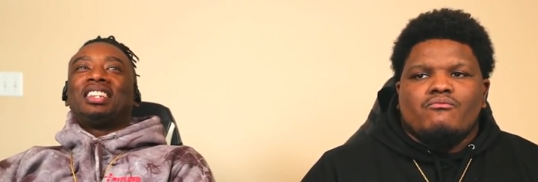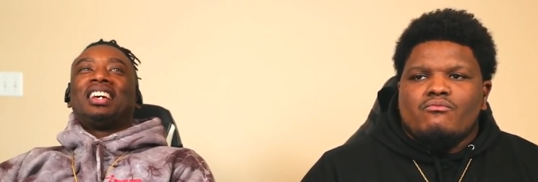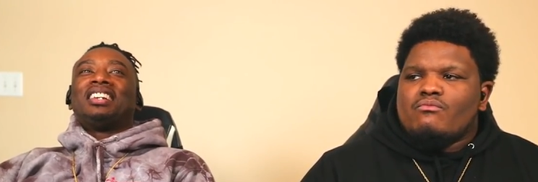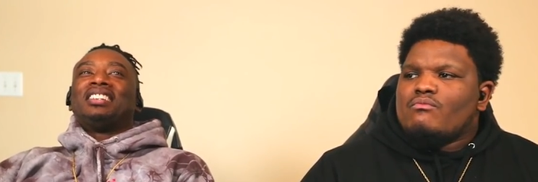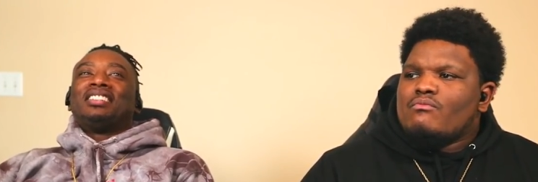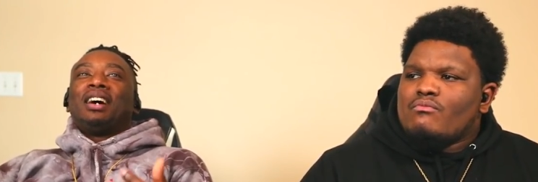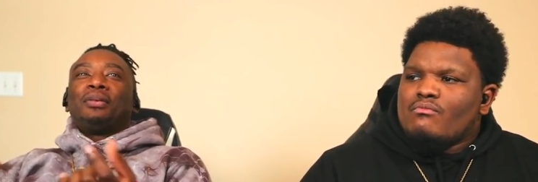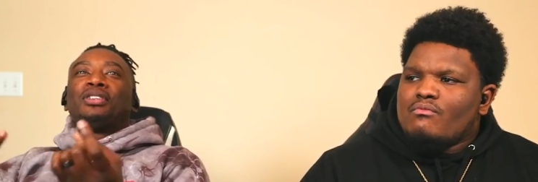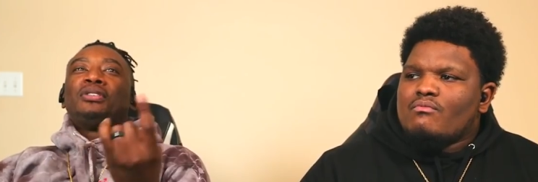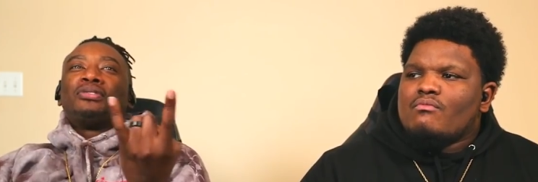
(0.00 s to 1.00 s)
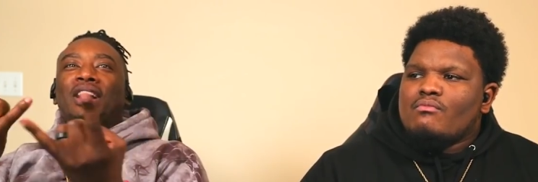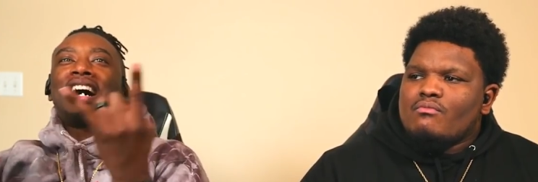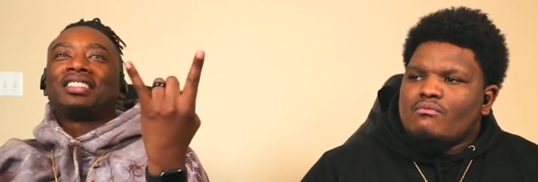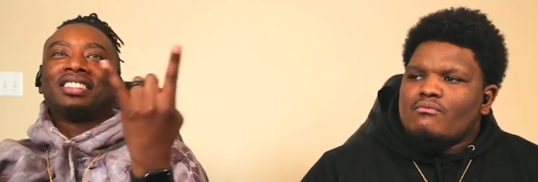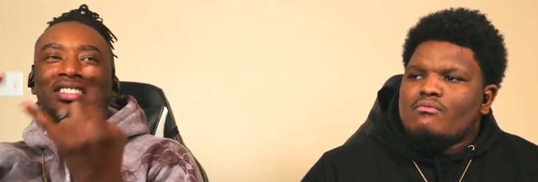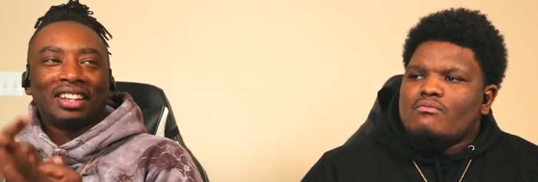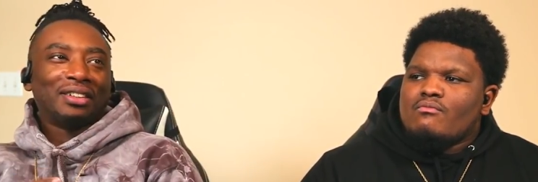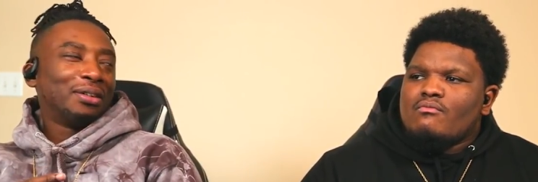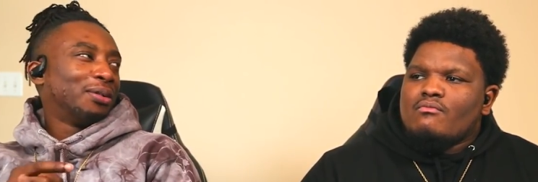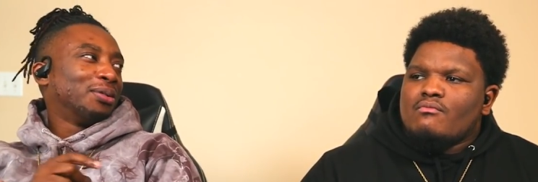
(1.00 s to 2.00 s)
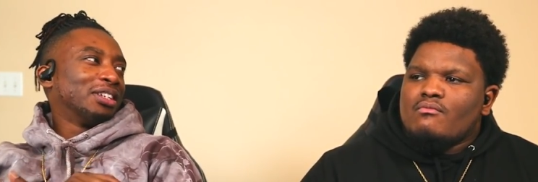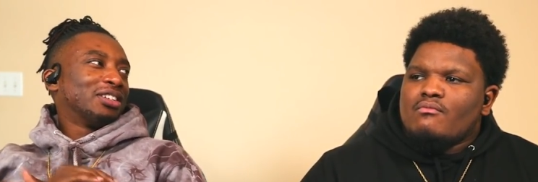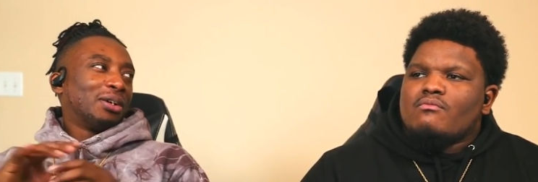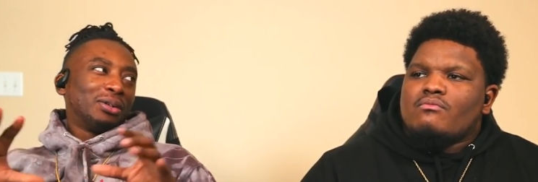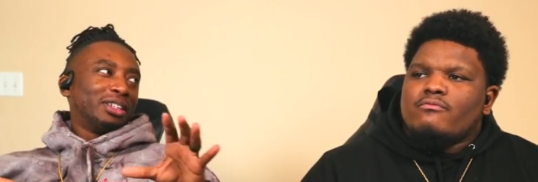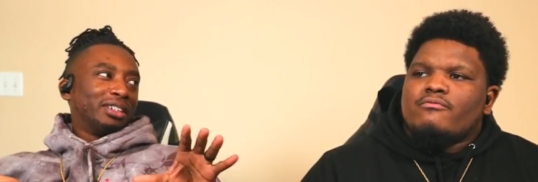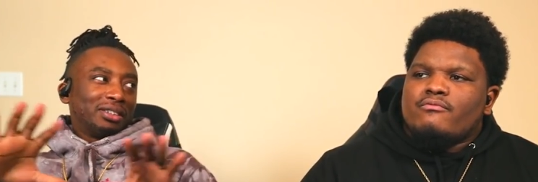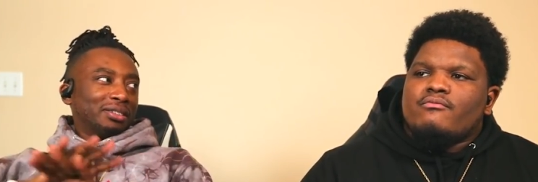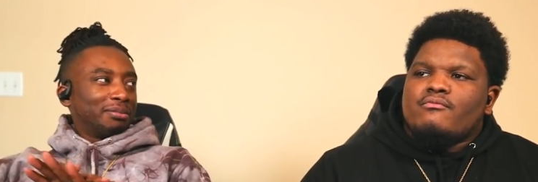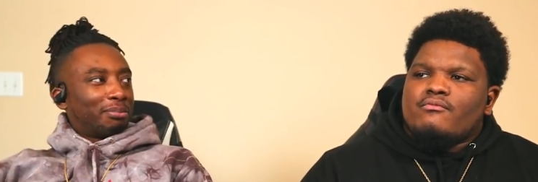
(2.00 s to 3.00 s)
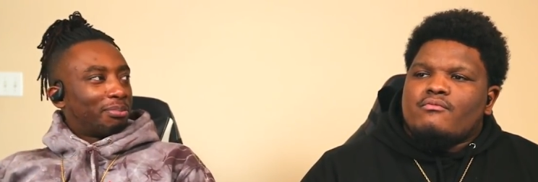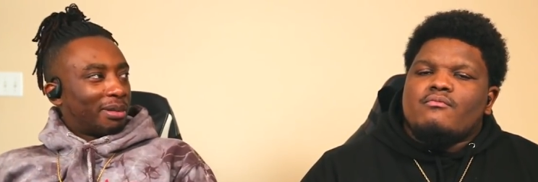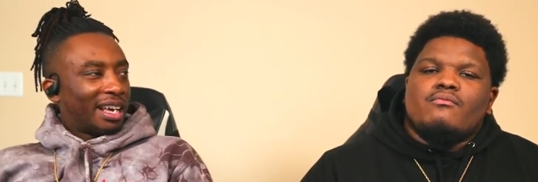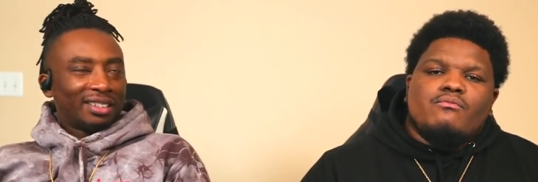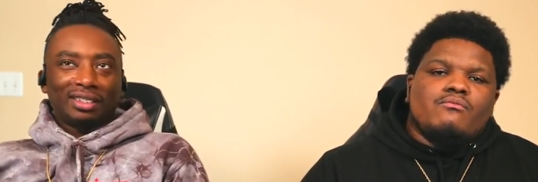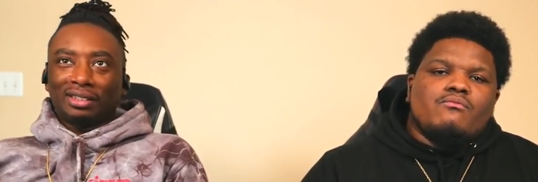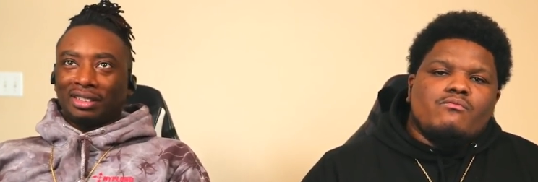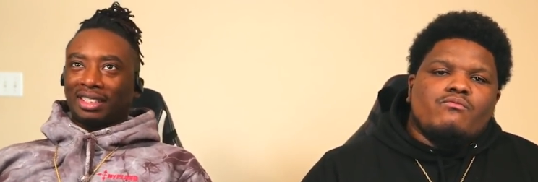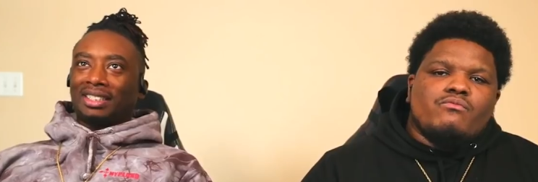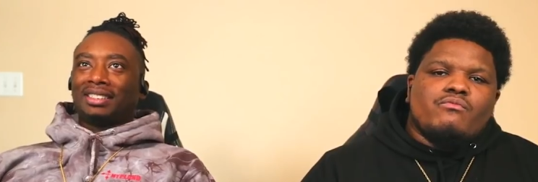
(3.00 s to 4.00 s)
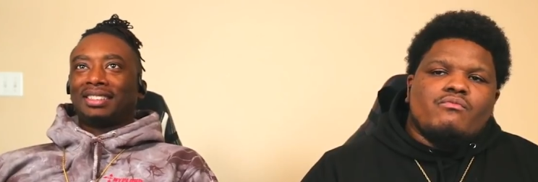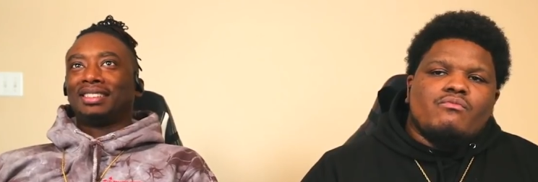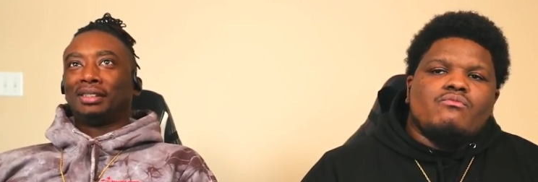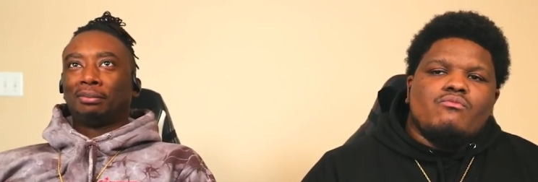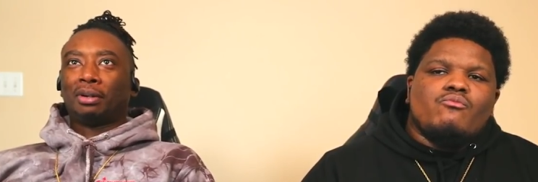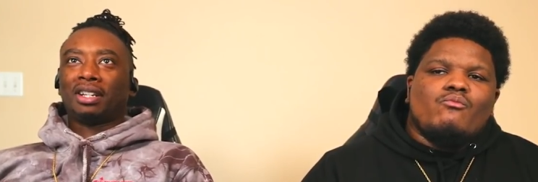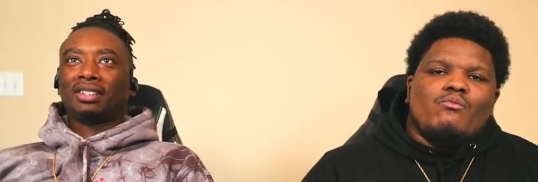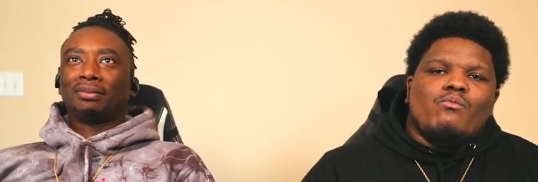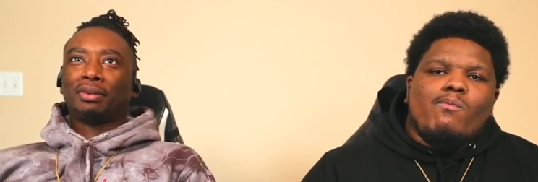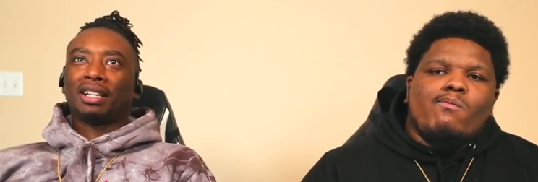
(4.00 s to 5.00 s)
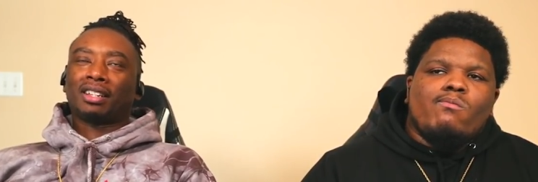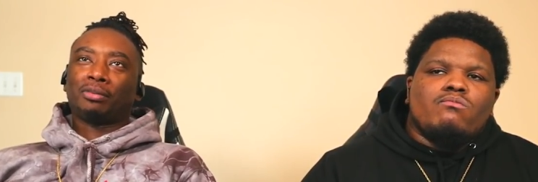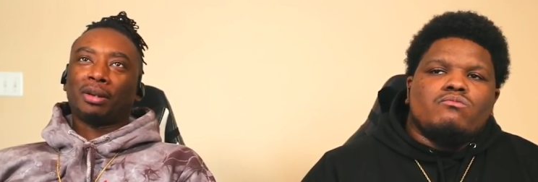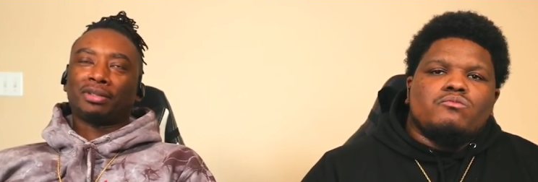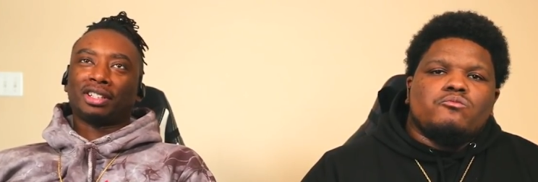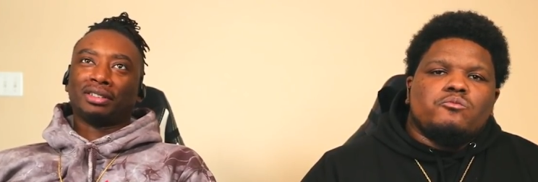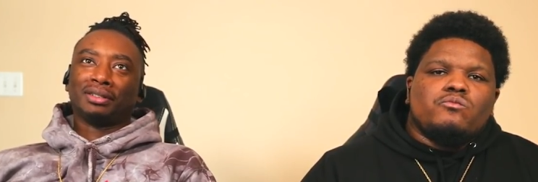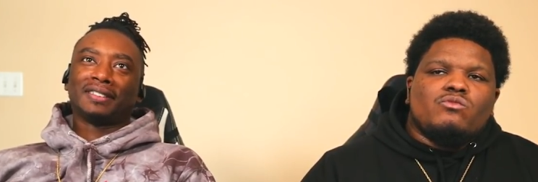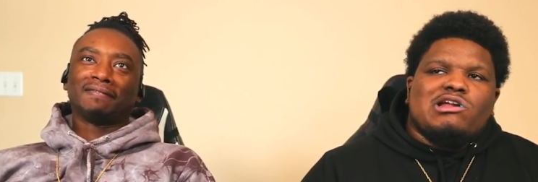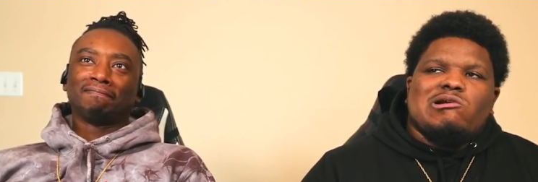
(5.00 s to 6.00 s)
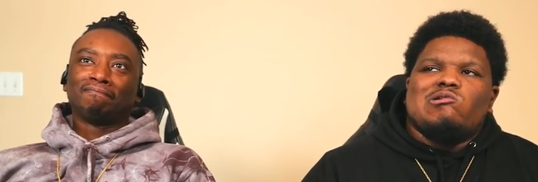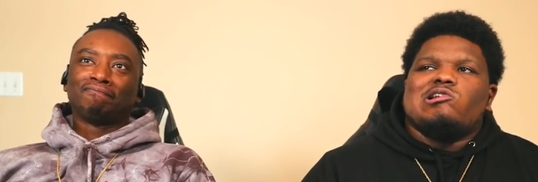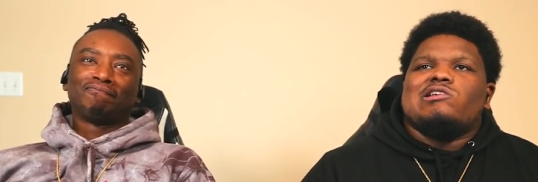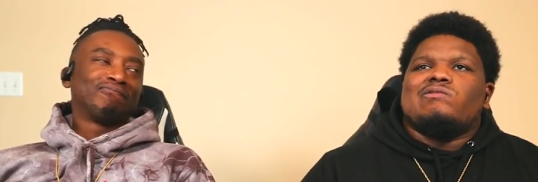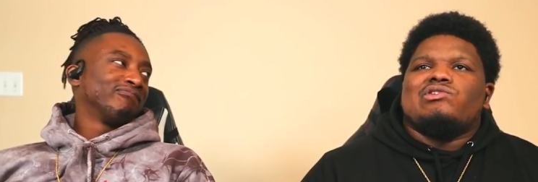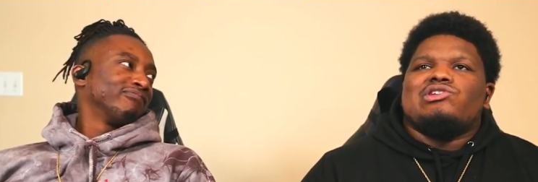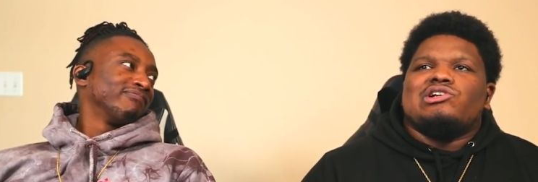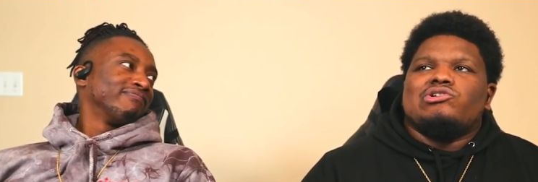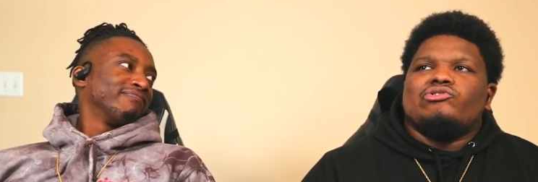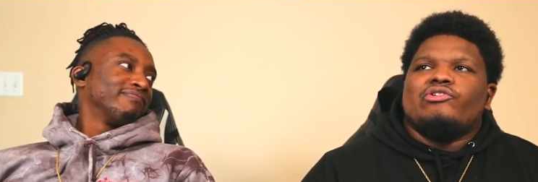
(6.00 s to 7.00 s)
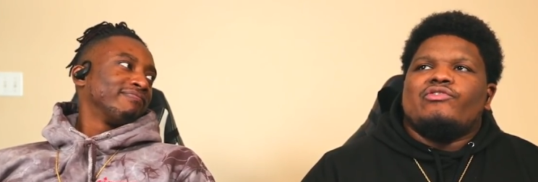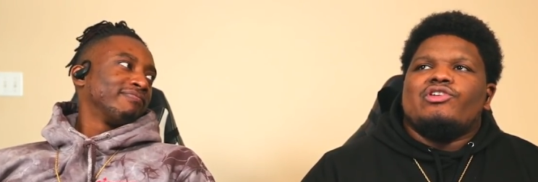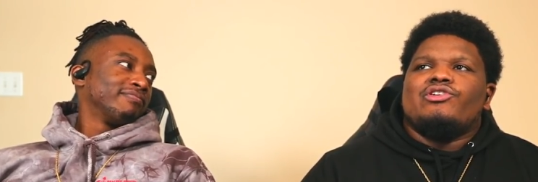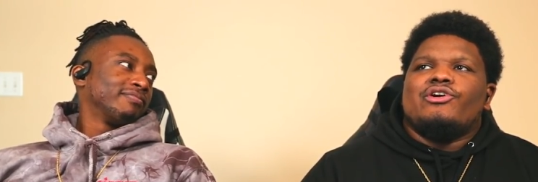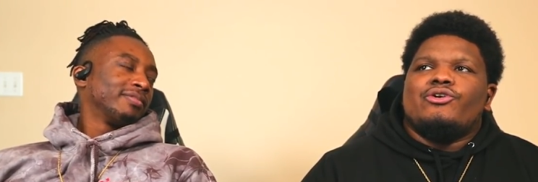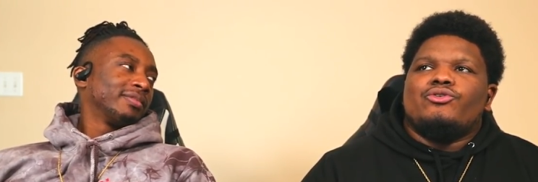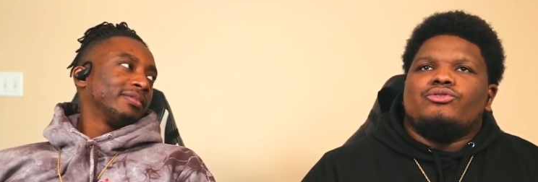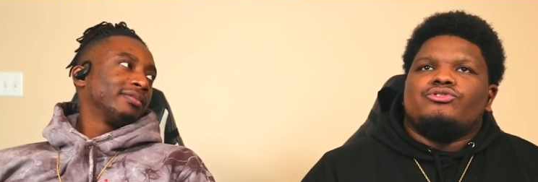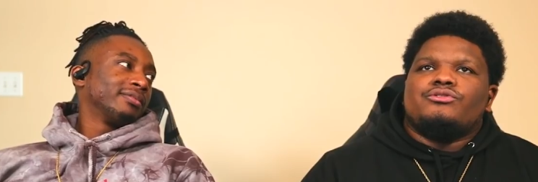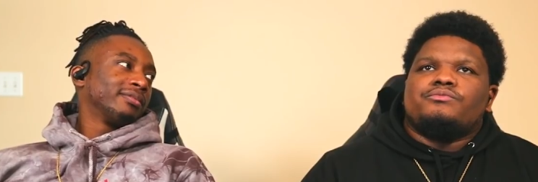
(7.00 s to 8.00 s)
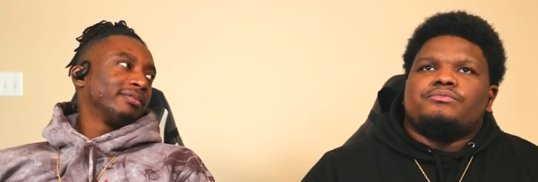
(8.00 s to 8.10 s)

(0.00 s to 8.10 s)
Speaker 1: had W fathers that whole this whole little past mm-hmm. little, little little break, past couple episodes.
Speaker 2: I wonder if he know if he knows,